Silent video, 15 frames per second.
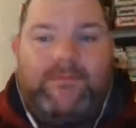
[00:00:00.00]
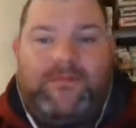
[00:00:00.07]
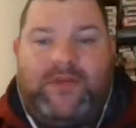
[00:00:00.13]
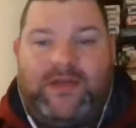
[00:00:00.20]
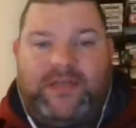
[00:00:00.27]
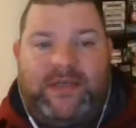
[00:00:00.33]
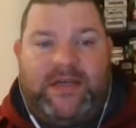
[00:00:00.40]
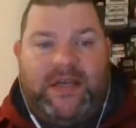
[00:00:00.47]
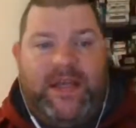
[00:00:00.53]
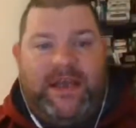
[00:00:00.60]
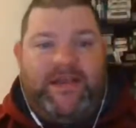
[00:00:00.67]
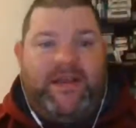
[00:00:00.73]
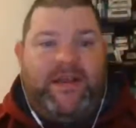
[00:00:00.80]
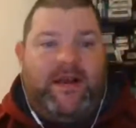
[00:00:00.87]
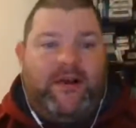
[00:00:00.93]
But yeah,
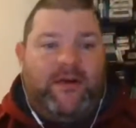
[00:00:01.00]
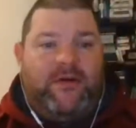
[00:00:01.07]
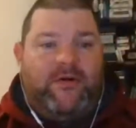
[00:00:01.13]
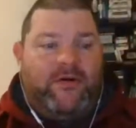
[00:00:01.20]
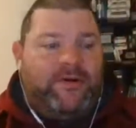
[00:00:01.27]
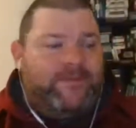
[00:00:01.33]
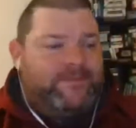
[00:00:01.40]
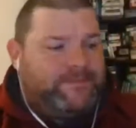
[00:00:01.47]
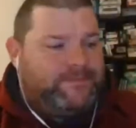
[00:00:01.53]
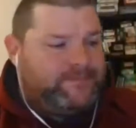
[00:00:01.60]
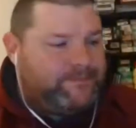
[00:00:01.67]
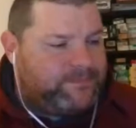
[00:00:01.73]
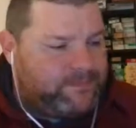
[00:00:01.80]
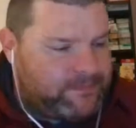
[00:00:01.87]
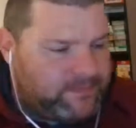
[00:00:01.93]
they got her going.
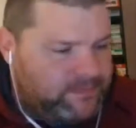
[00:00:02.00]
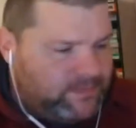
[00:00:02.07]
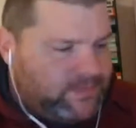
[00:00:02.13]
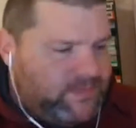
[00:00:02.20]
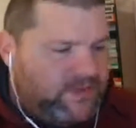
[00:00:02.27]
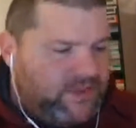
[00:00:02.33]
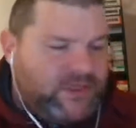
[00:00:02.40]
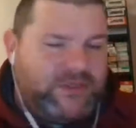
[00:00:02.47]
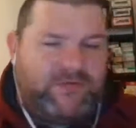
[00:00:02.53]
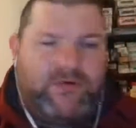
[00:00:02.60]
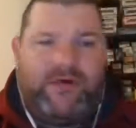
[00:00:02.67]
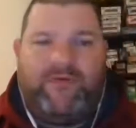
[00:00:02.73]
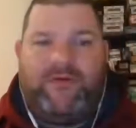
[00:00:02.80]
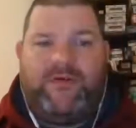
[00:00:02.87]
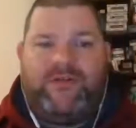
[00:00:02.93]
The
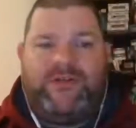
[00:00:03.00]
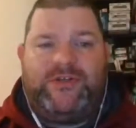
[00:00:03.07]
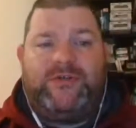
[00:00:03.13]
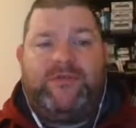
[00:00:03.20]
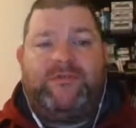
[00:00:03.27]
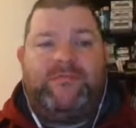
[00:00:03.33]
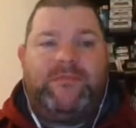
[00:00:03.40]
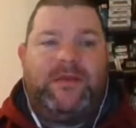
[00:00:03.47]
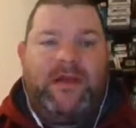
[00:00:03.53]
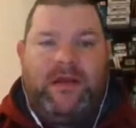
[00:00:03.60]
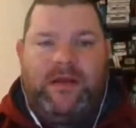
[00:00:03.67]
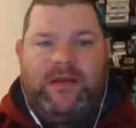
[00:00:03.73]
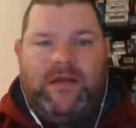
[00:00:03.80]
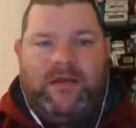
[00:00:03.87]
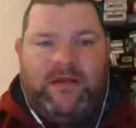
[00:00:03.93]
2102
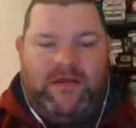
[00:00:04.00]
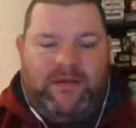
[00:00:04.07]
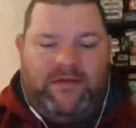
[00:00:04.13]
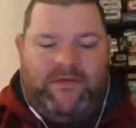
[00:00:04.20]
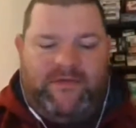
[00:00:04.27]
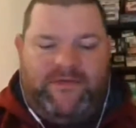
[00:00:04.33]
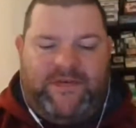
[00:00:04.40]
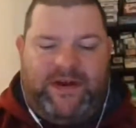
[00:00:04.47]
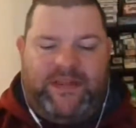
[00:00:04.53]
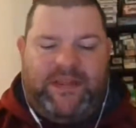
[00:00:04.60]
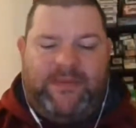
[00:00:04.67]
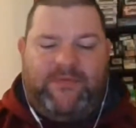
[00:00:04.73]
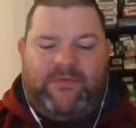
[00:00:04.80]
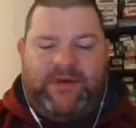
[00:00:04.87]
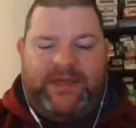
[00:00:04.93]

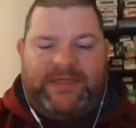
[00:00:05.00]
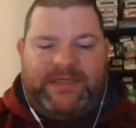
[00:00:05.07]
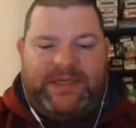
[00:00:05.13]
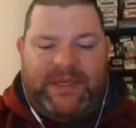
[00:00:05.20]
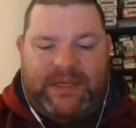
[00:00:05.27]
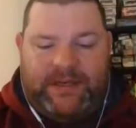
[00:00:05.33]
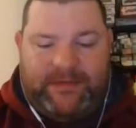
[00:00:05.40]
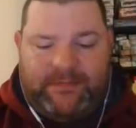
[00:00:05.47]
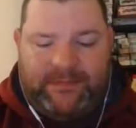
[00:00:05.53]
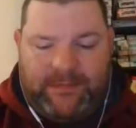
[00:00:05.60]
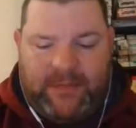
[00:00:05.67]
finally breeds again.